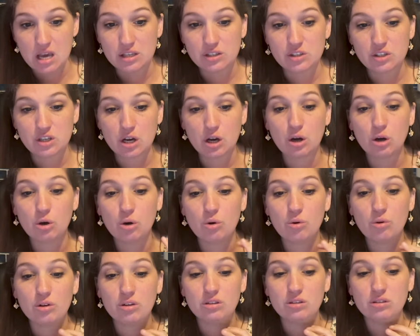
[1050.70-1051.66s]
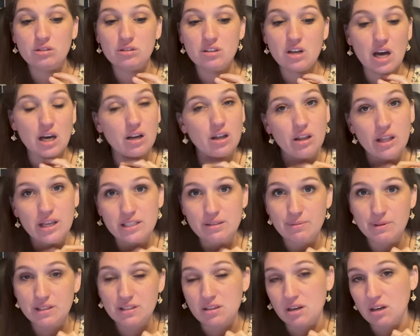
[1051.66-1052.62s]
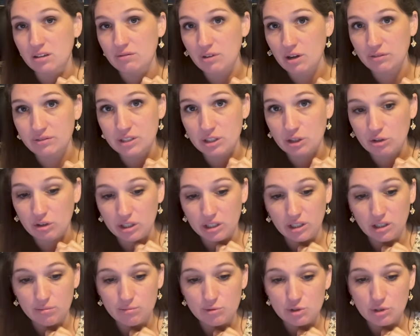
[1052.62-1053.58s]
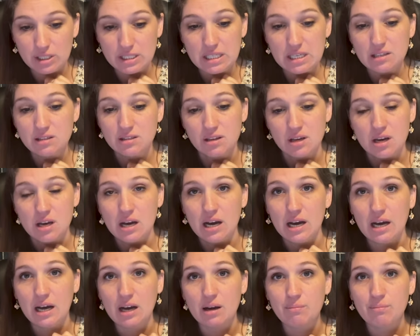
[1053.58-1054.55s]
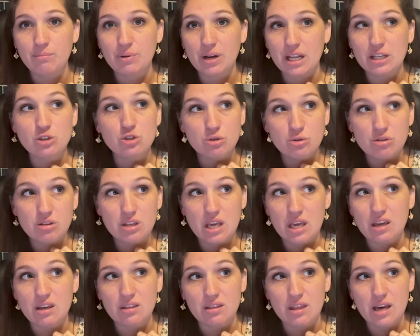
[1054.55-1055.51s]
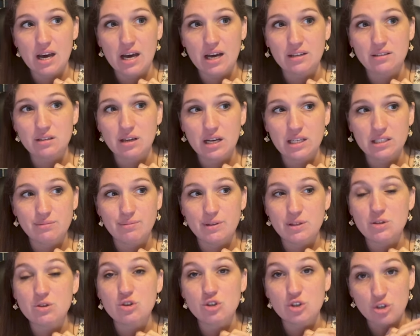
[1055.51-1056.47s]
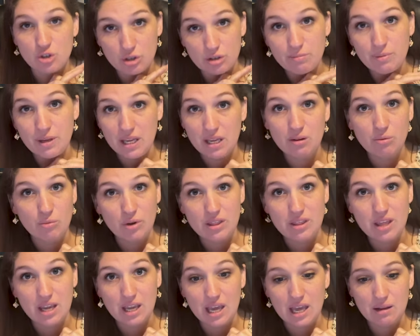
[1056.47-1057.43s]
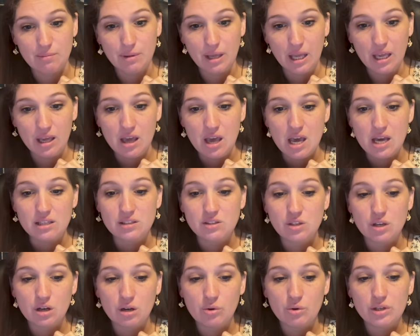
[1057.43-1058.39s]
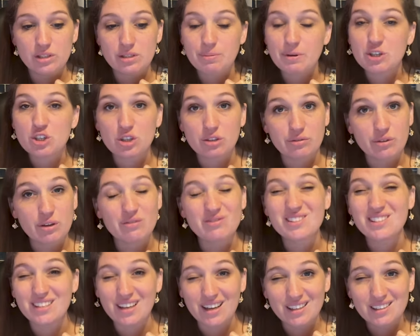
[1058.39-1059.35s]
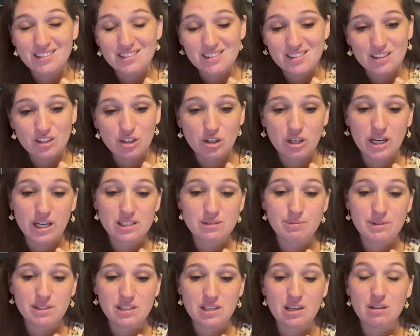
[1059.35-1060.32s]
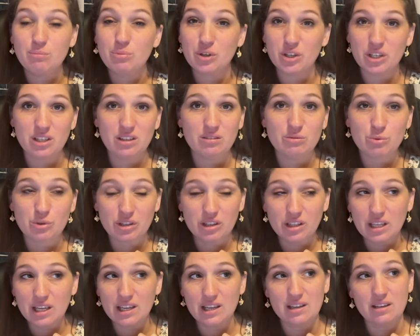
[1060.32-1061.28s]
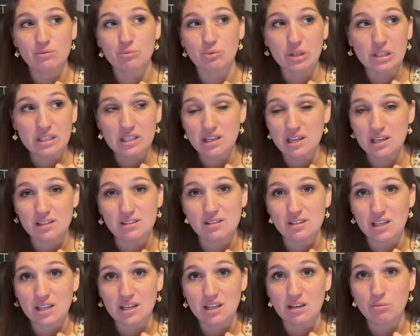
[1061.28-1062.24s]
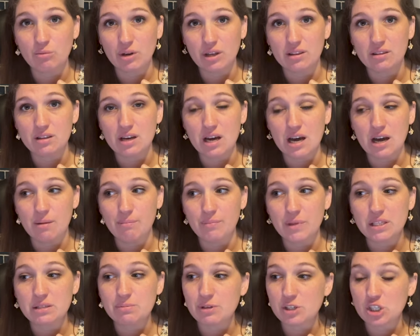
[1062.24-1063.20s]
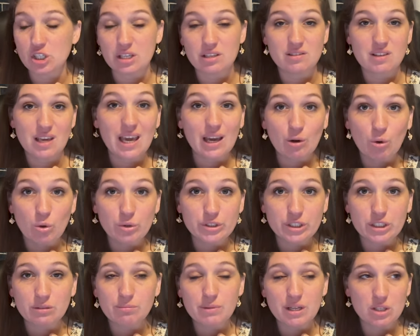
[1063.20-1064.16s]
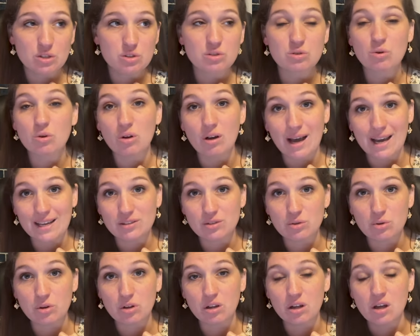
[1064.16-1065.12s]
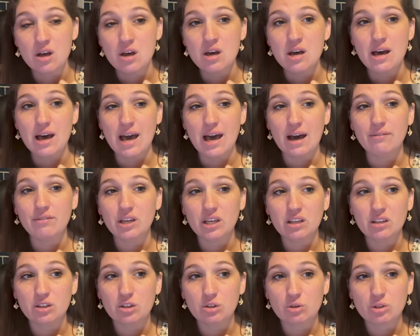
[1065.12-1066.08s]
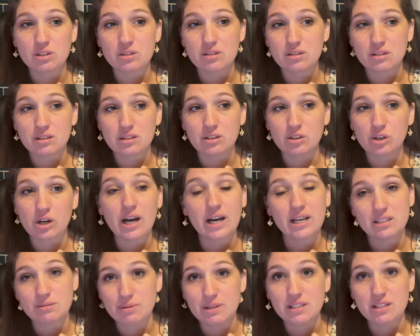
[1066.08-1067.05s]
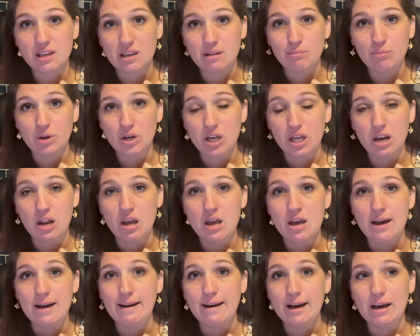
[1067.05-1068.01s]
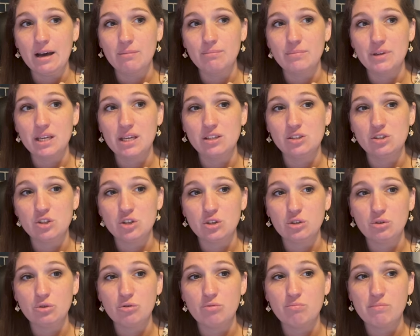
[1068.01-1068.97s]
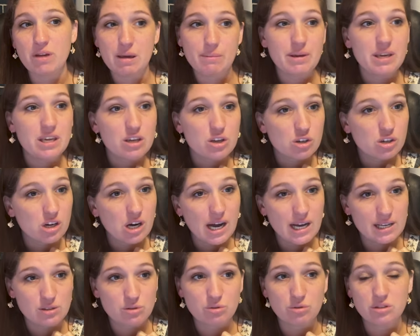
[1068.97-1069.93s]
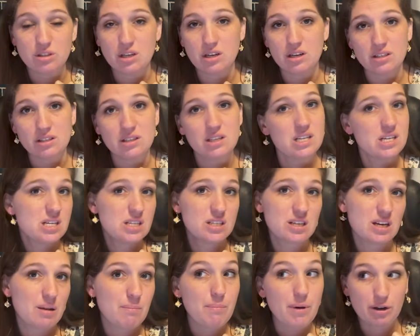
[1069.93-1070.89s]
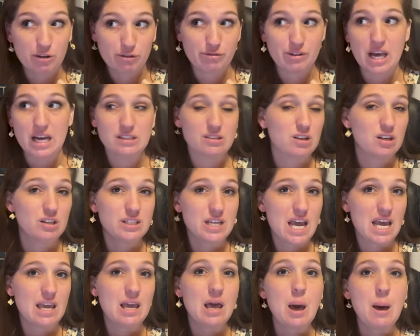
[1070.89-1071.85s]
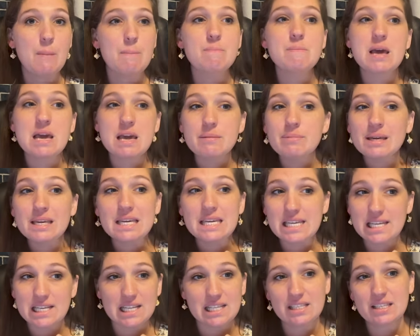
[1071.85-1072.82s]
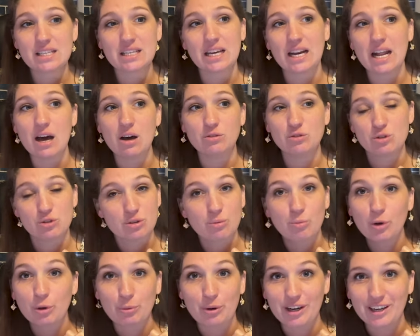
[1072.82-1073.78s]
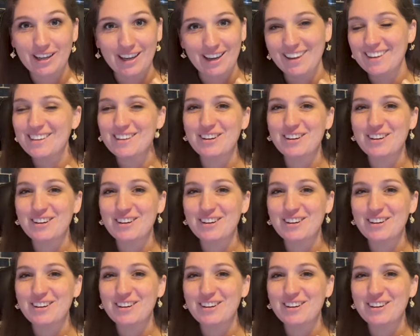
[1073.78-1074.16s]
So, not all husbands are involved in curriculum choices, um, but I do think that husbands should be when they can be. So, especially if you have sons, your husband's input really, really is needed. With um, especially as they get older, middle school, high school, having your your husband's input um, into maybe your high school son doesn't need to study butterflies all day. Maybe he needs to get out and do some woodworking.